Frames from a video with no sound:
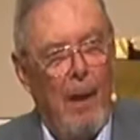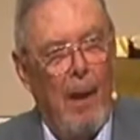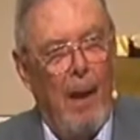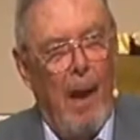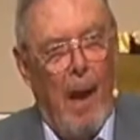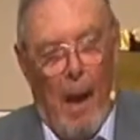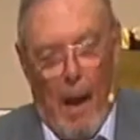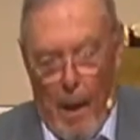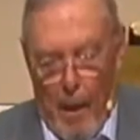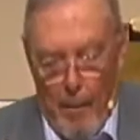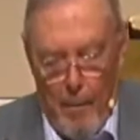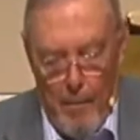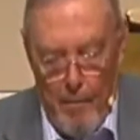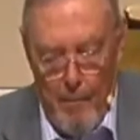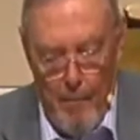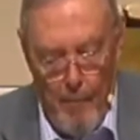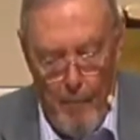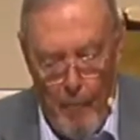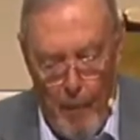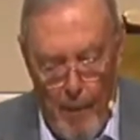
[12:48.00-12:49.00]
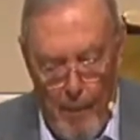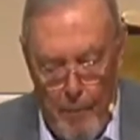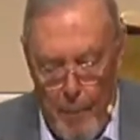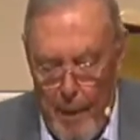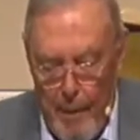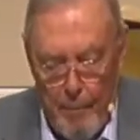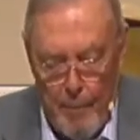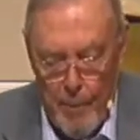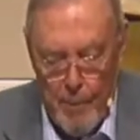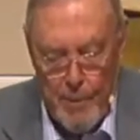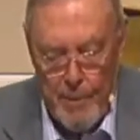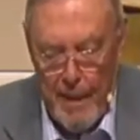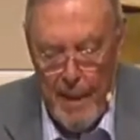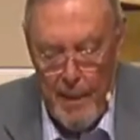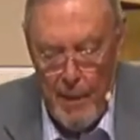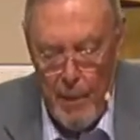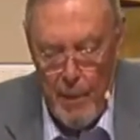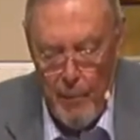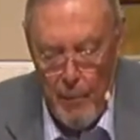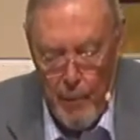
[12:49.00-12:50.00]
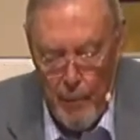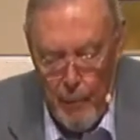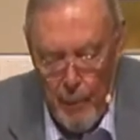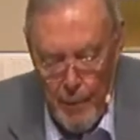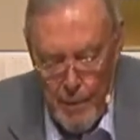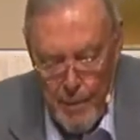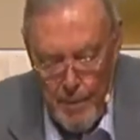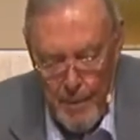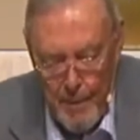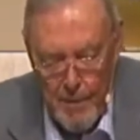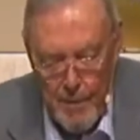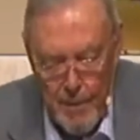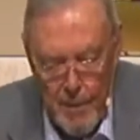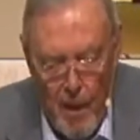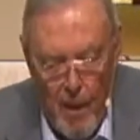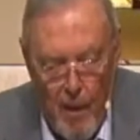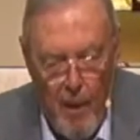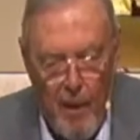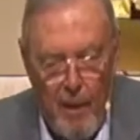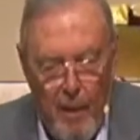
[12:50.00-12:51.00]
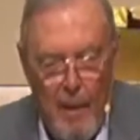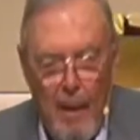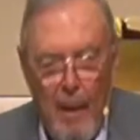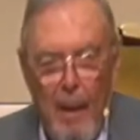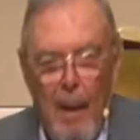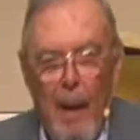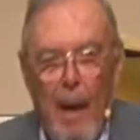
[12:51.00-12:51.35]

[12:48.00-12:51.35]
Uh, when people send you a Christmas card